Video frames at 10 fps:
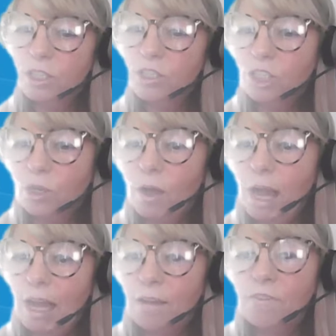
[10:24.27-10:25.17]
I do
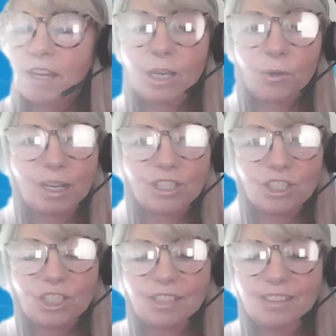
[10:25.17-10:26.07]
have a
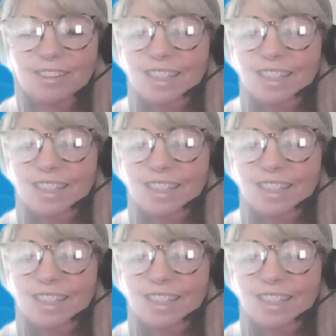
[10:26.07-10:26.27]
question